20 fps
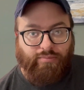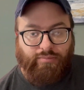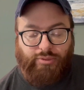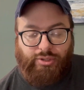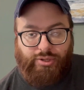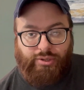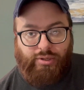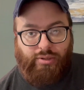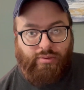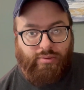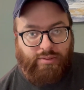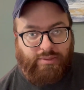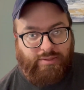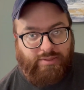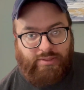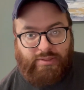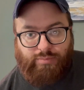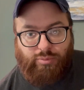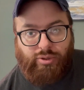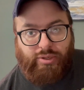good news,
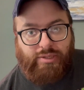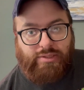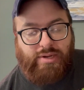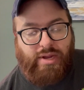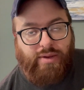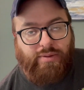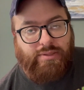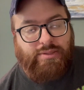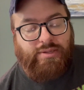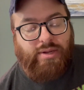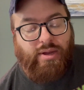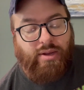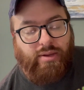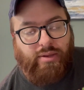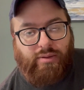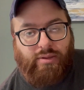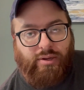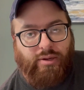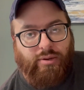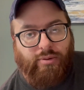this book is now in stock,
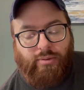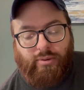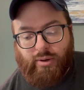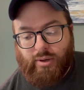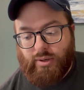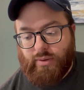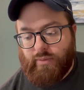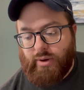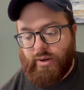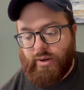and then you can order it right